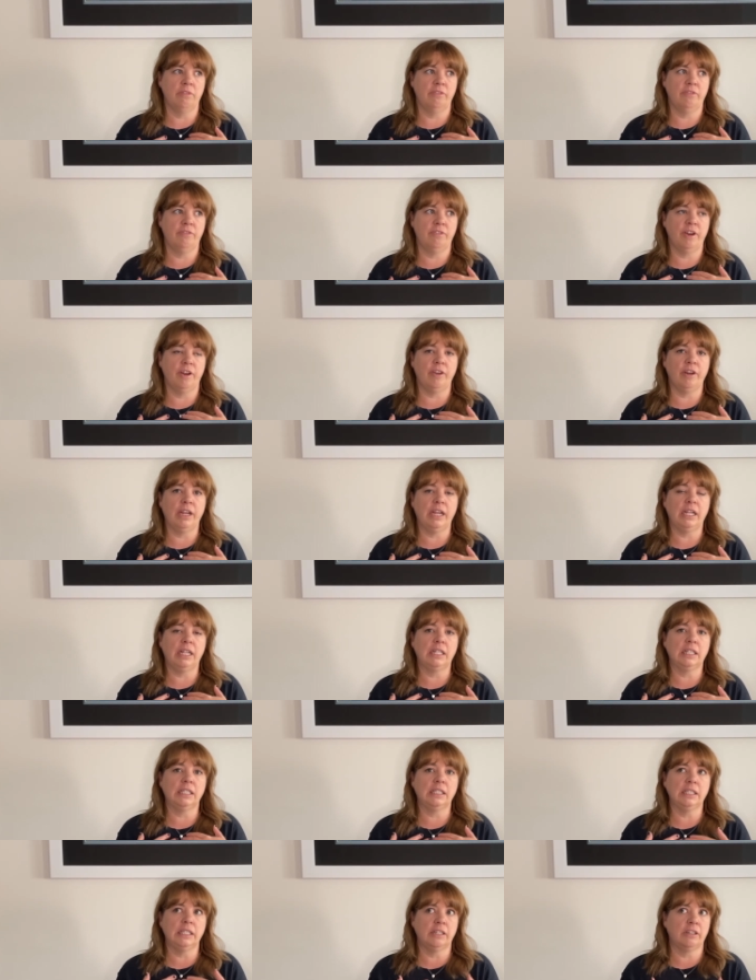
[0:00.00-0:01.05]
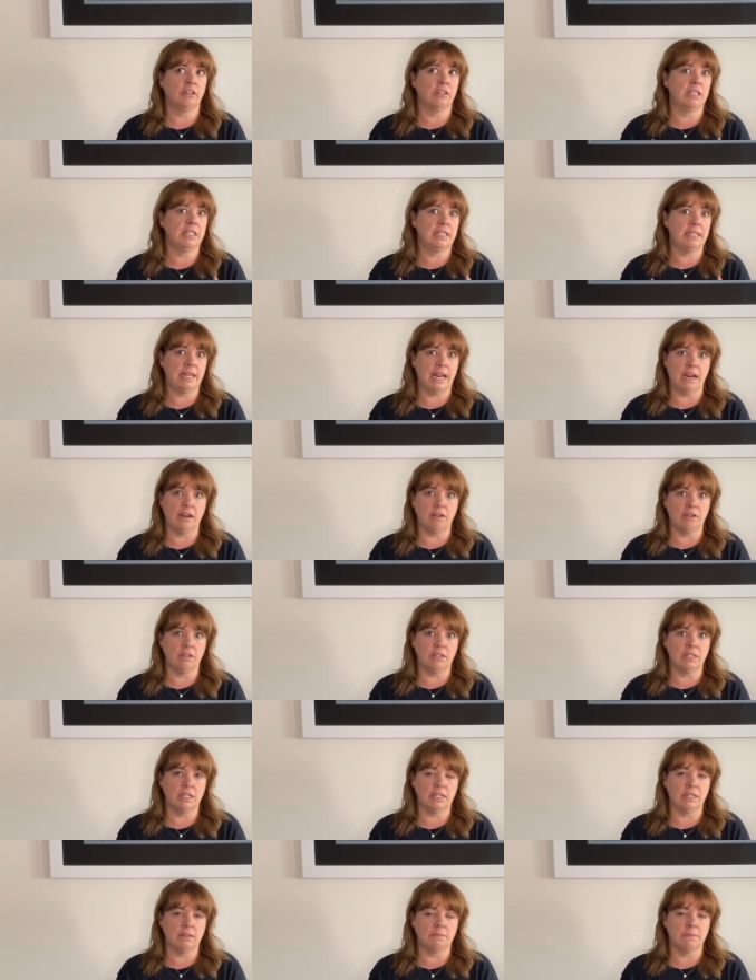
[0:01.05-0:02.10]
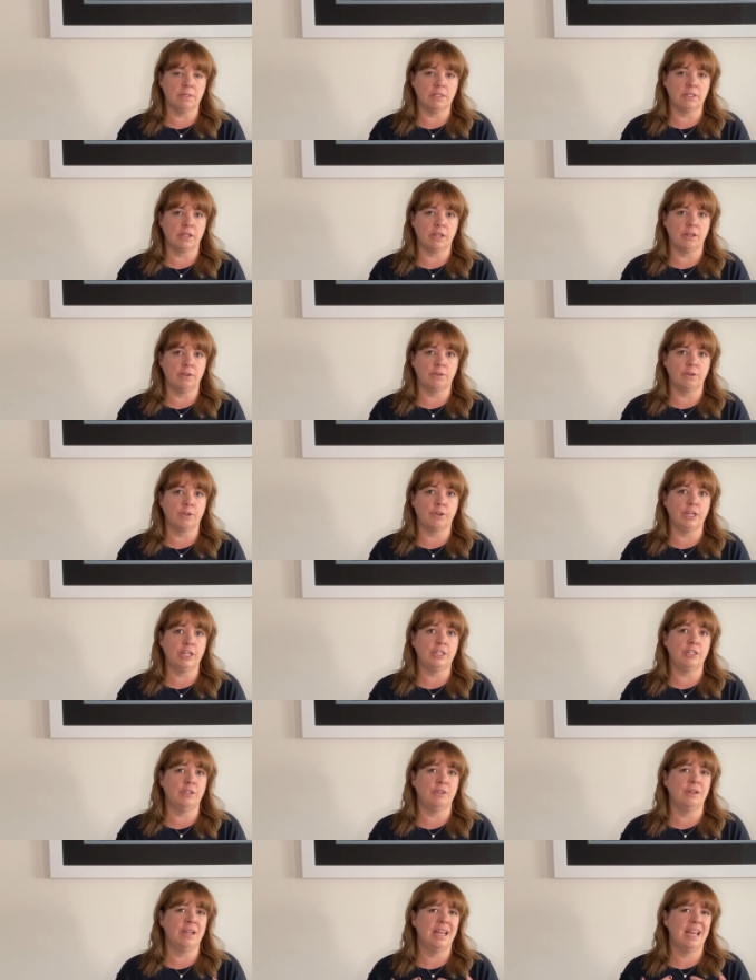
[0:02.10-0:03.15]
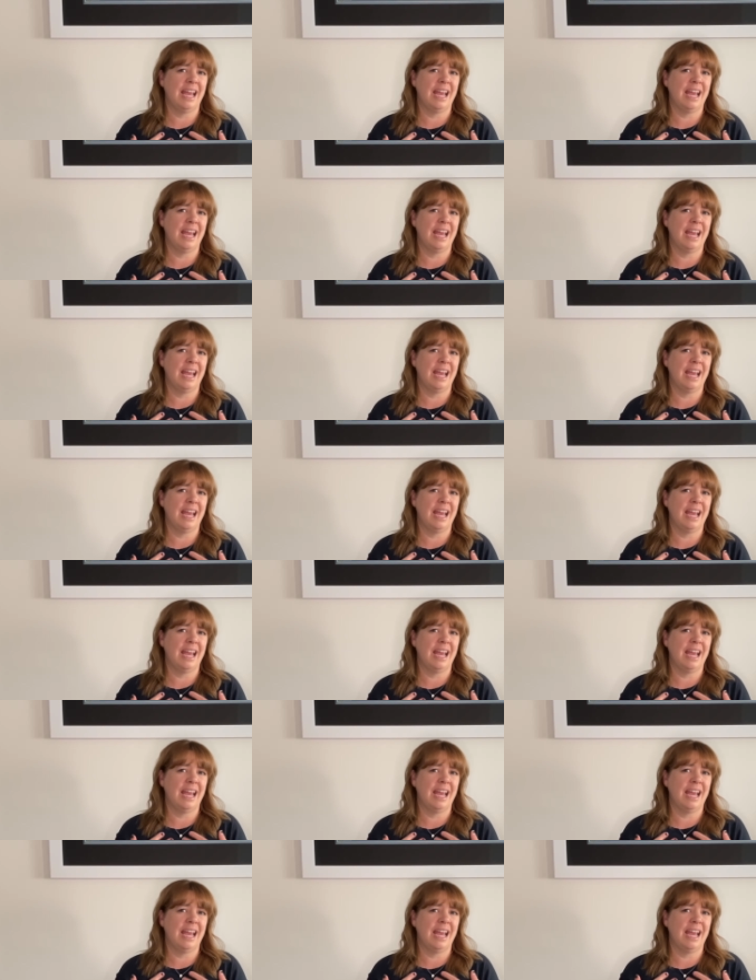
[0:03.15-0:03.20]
very clear standards that someone's going to agree to,